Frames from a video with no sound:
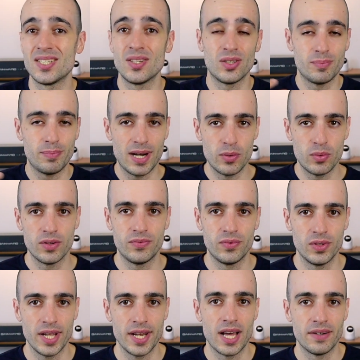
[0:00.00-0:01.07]
not
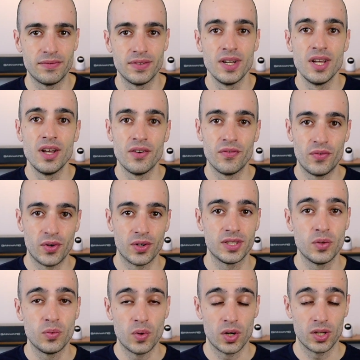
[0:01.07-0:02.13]
powerful enough for
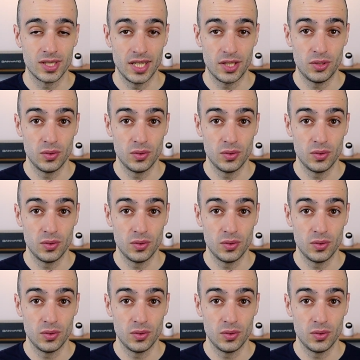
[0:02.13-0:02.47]
the work that